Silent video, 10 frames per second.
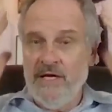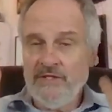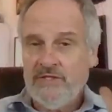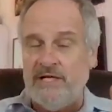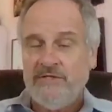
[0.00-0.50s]

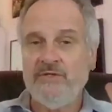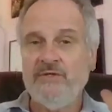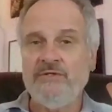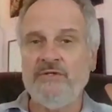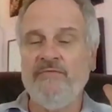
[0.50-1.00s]

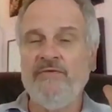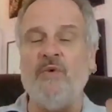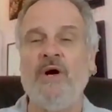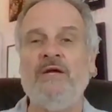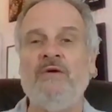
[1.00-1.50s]
sensors of the
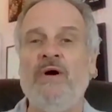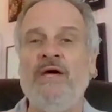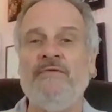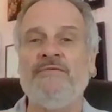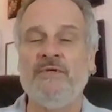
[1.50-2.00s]
brain
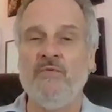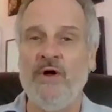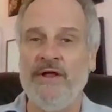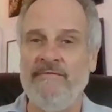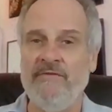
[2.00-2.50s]
waves and
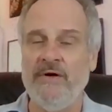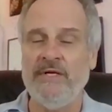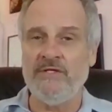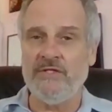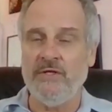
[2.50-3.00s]
whatever, and
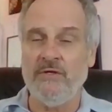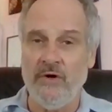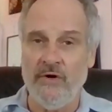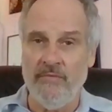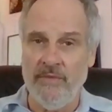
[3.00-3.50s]
it's
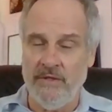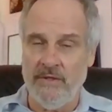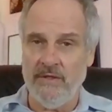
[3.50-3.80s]
determined